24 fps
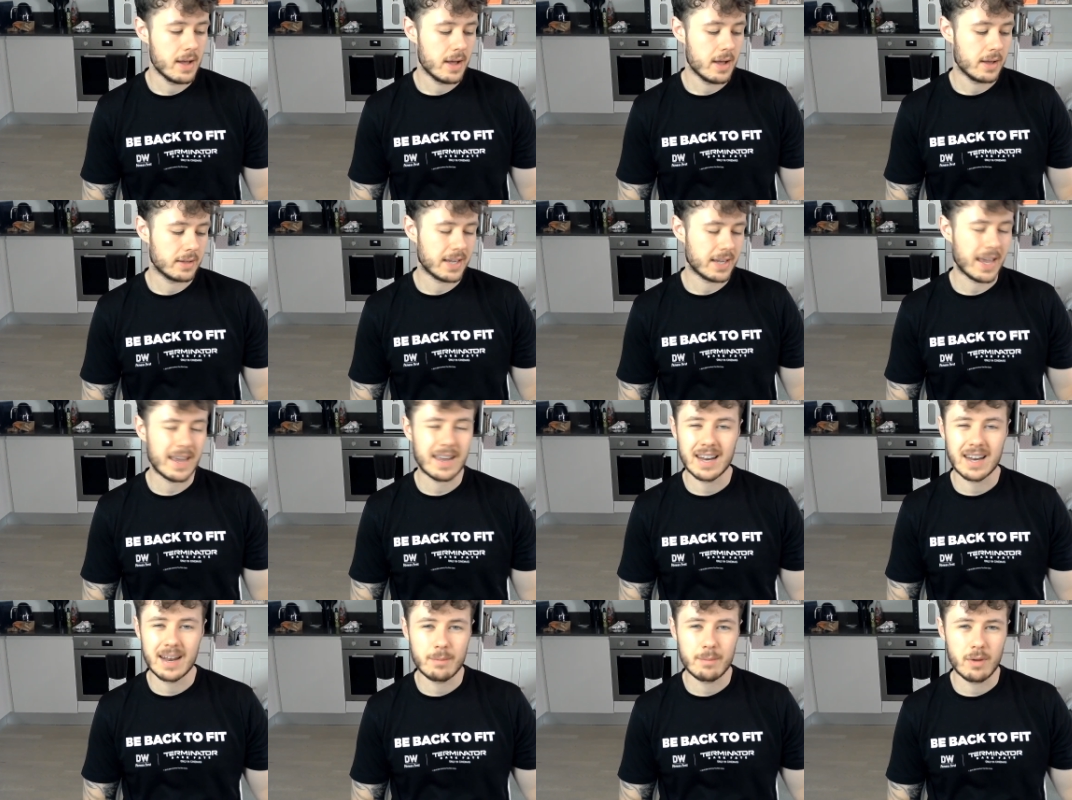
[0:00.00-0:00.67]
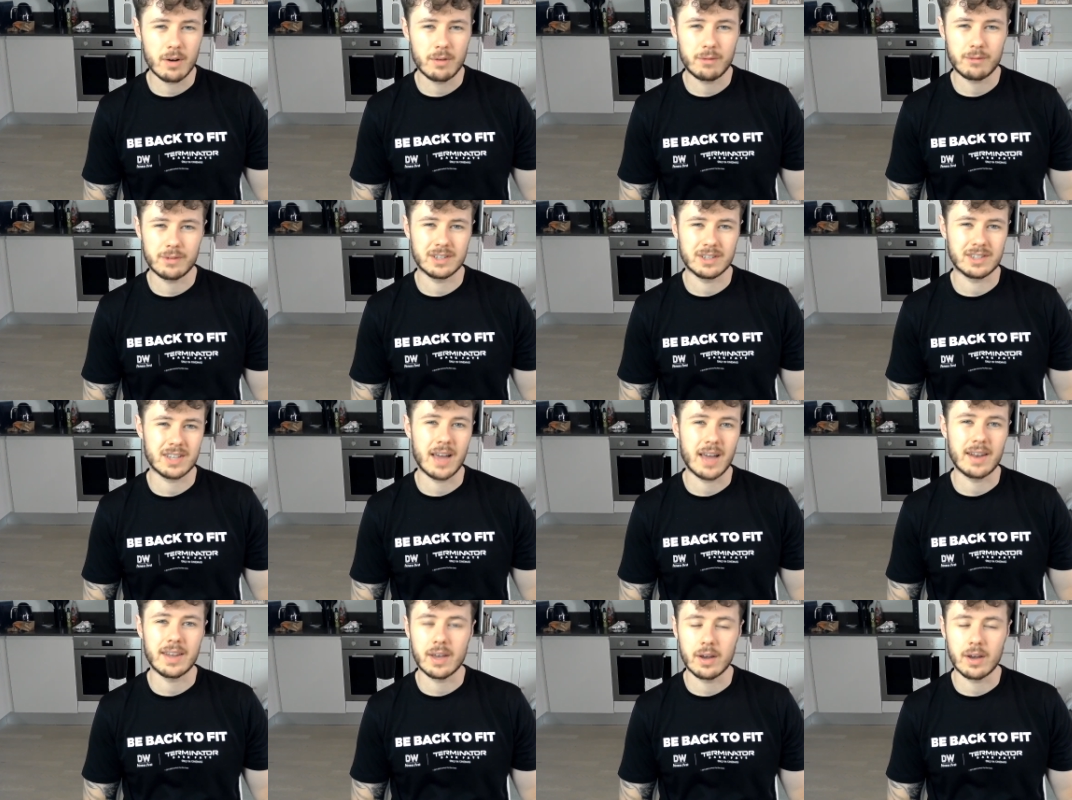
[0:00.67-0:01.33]
Taking him off for
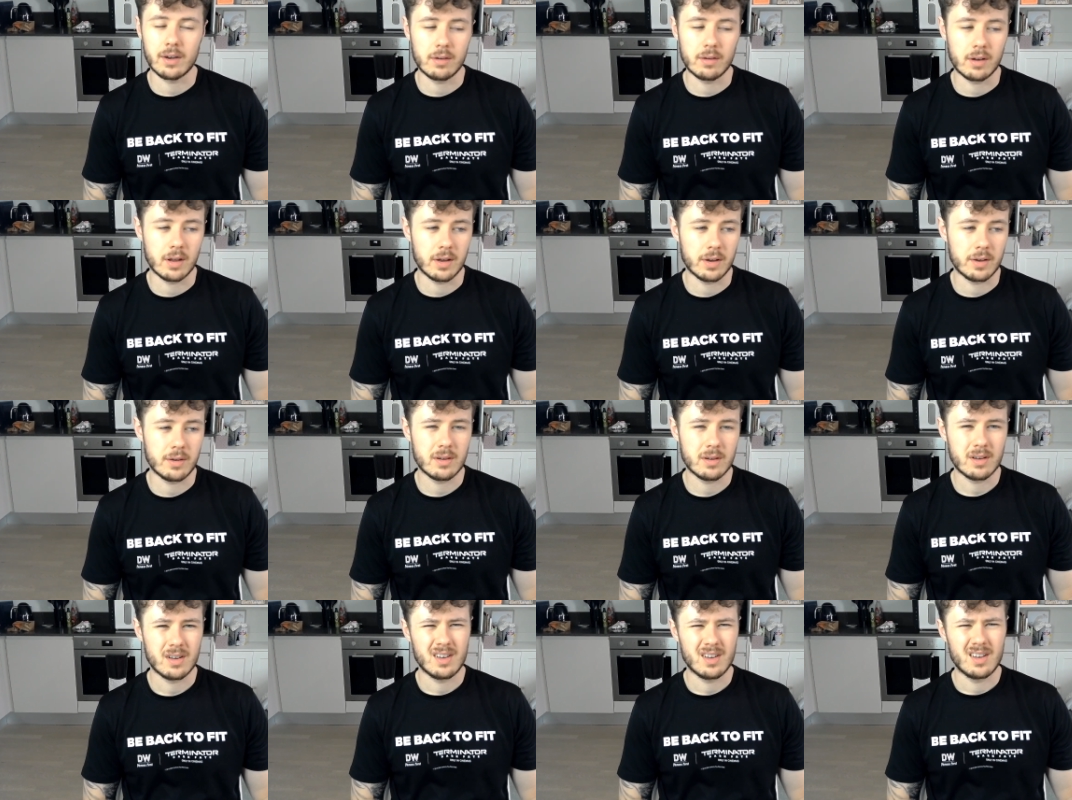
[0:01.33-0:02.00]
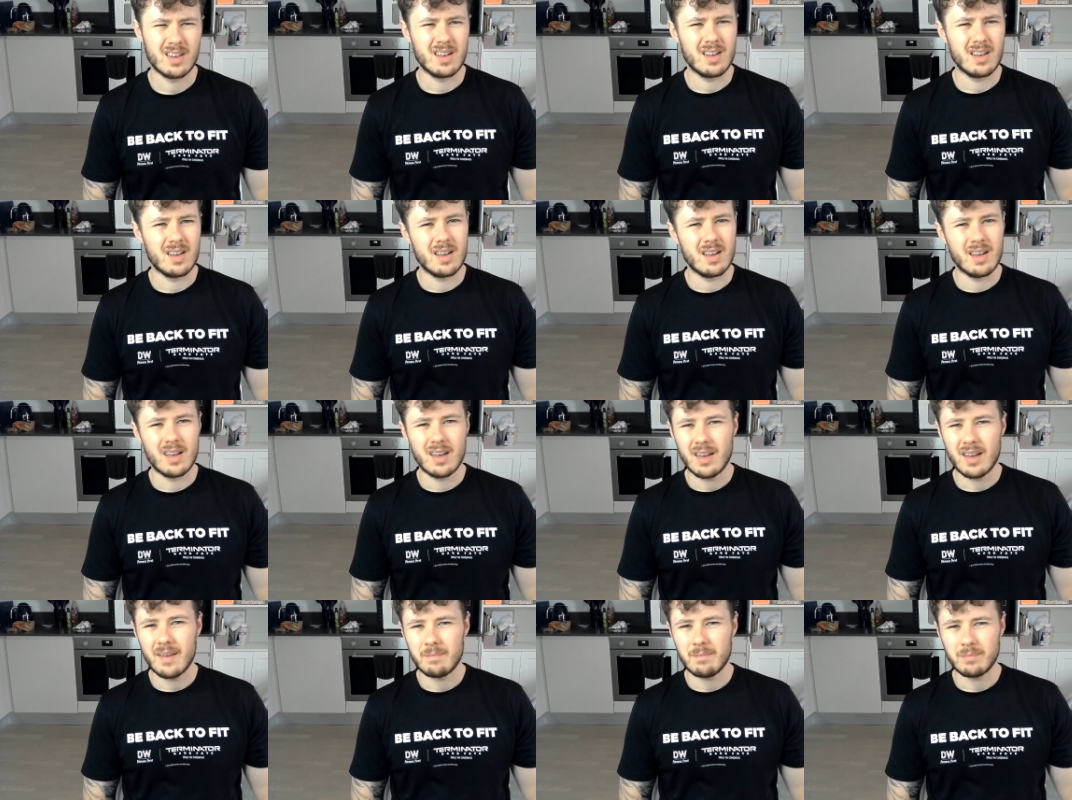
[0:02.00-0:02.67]
Zaniolo,
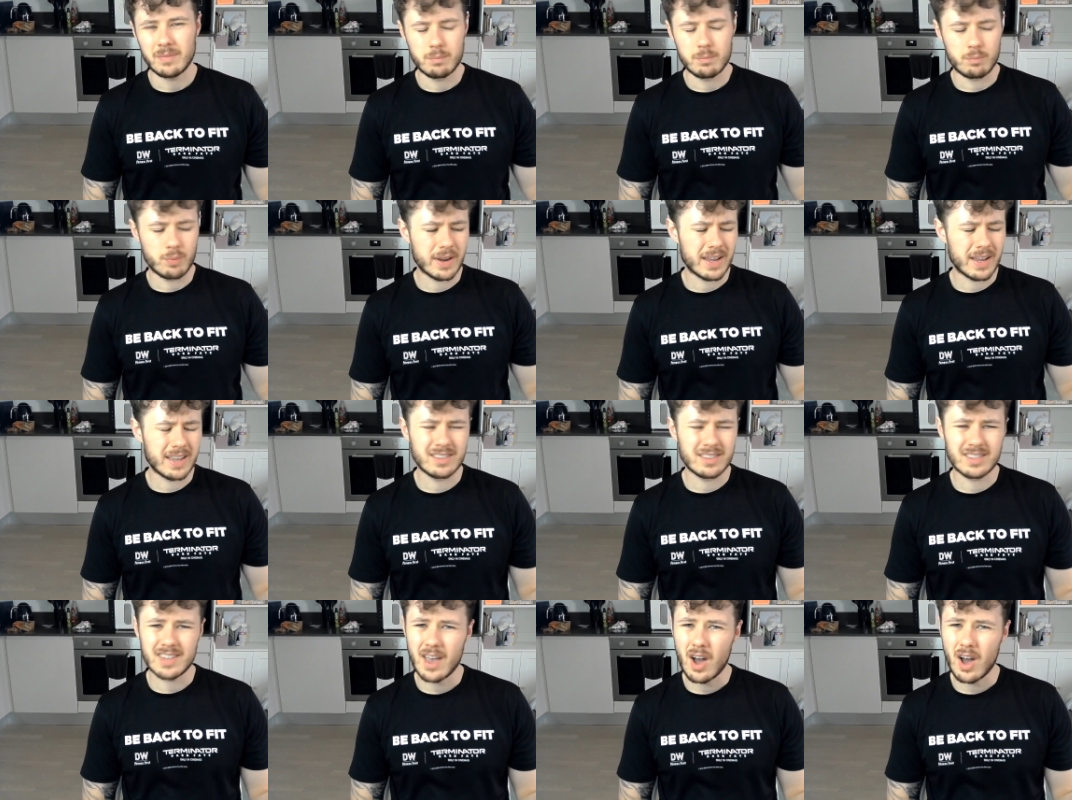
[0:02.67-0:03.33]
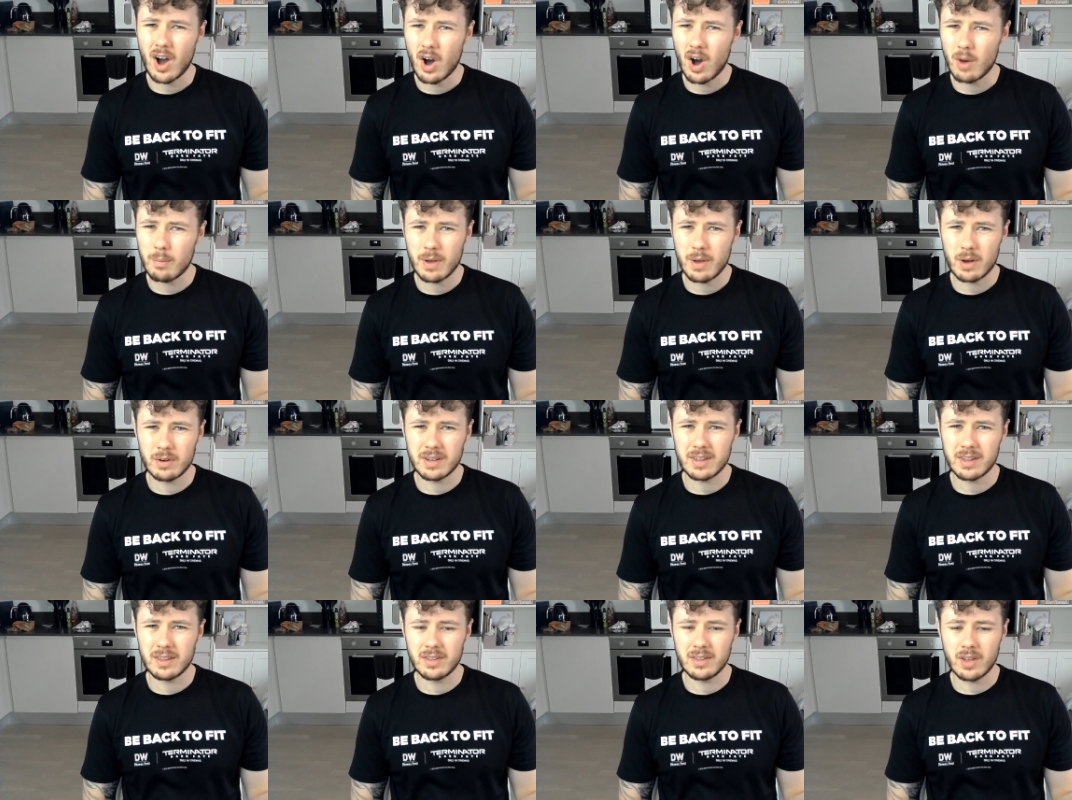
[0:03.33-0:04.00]
bringing Diaby on
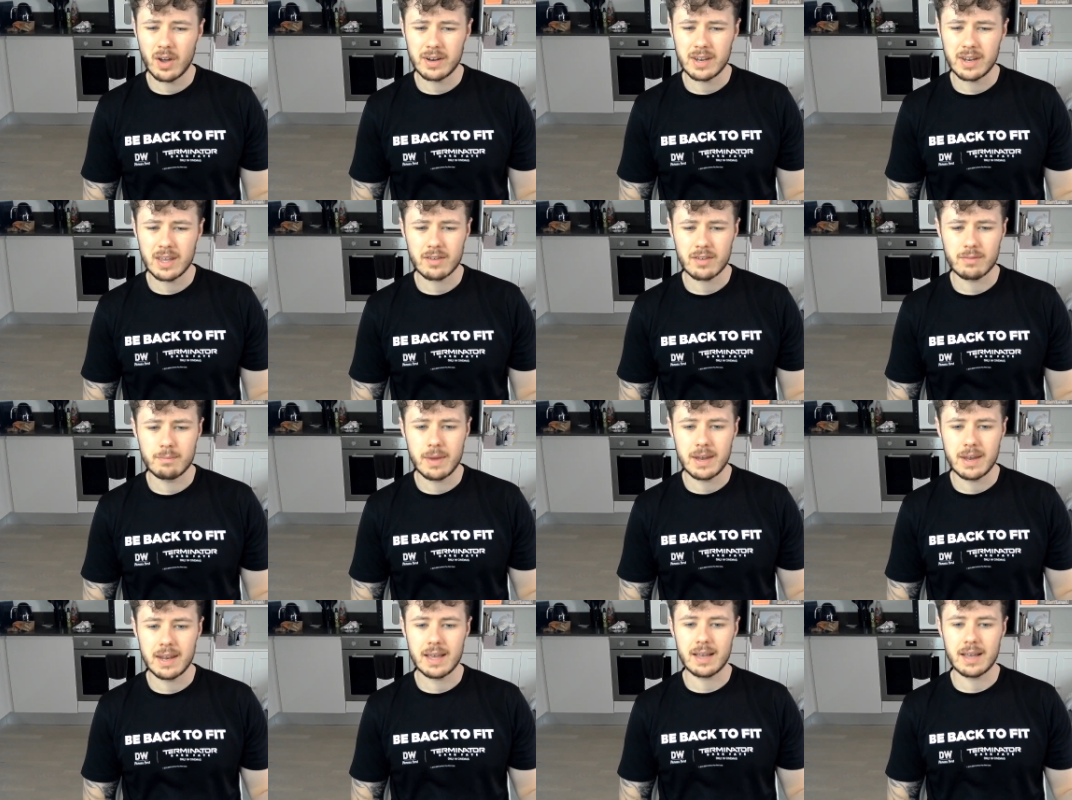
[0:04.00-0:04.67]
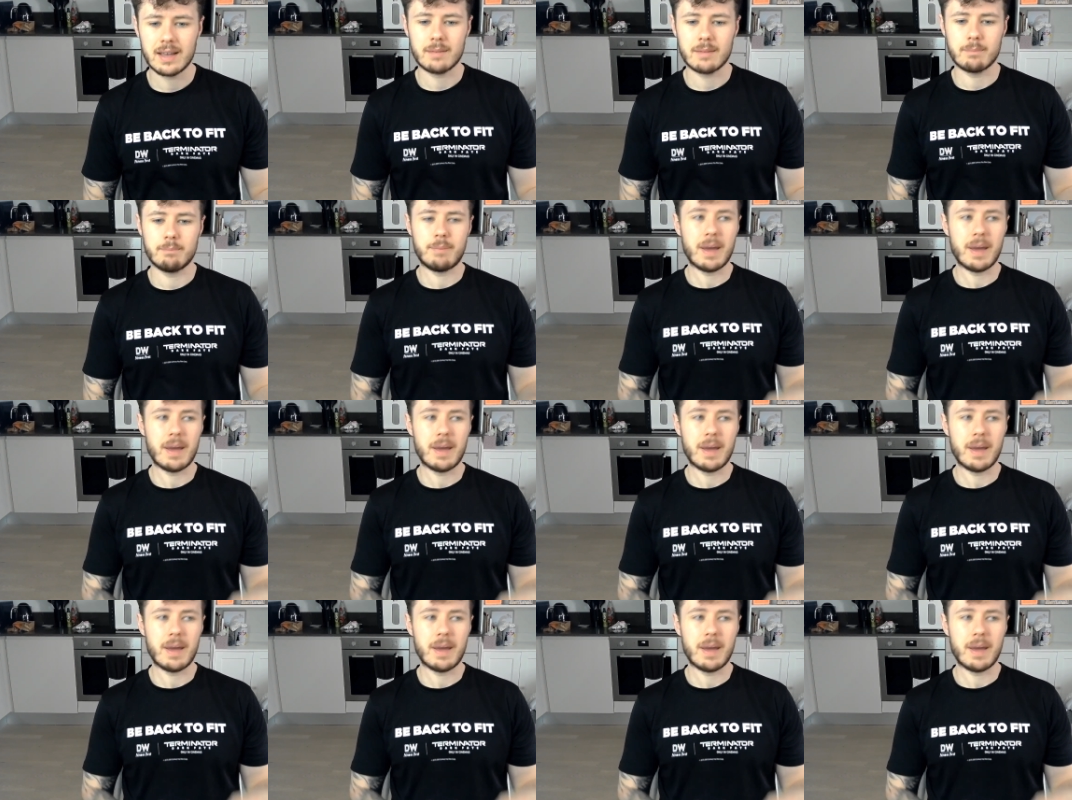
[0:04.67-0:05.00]
in the 90th minute,